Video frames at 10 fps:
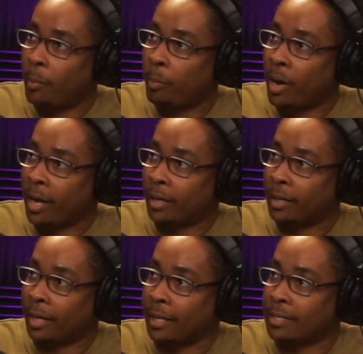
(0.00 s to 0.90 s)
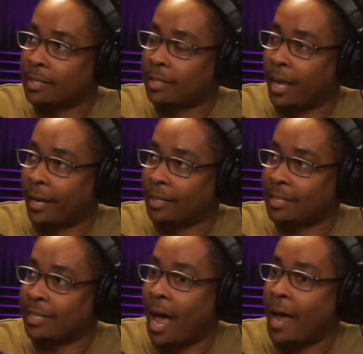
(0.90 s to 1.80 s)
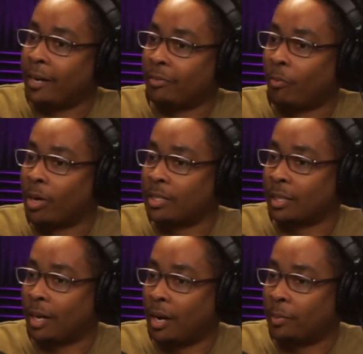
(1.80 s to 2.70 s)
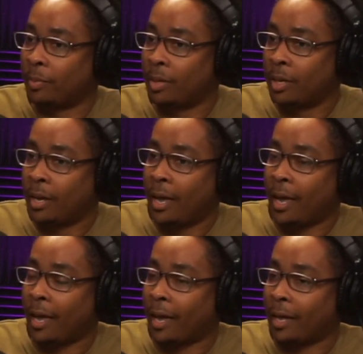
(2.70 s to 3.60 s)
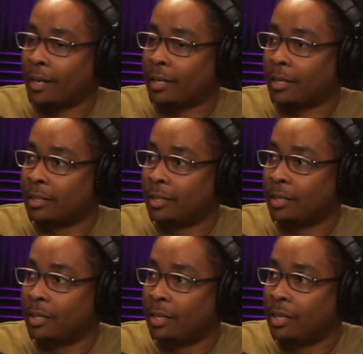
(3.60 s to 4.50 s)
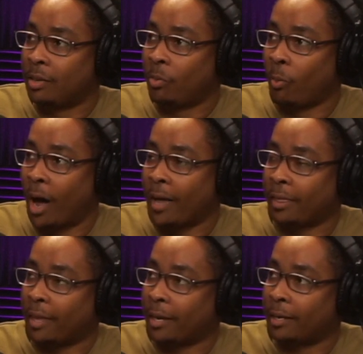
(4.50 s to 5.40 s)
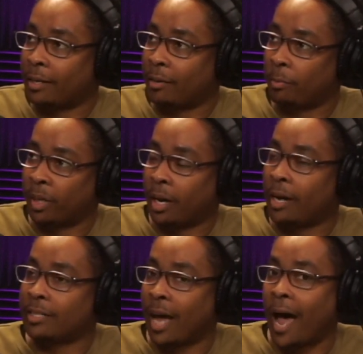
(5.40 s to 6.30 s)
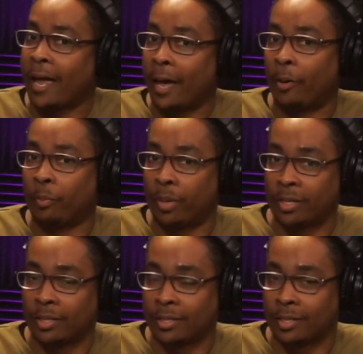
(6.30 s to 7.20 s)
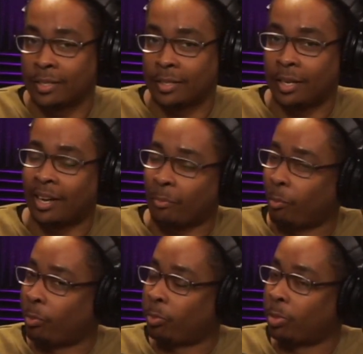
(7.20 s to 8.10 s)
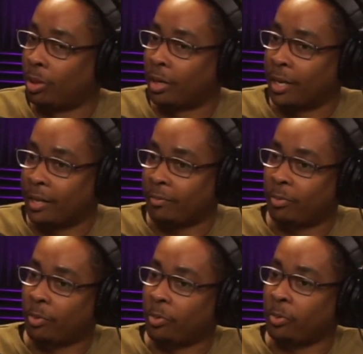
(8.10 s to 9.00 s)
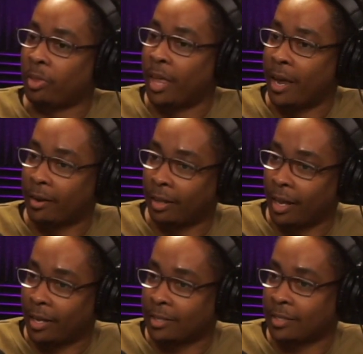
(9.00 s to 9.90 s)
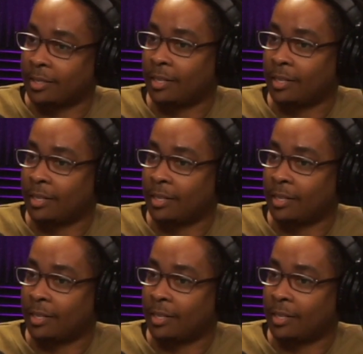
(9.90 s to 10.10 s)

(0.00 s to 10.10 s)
But it's like a sign of what's to come. And why I think, because I help businesses, I'm looking at through their lens,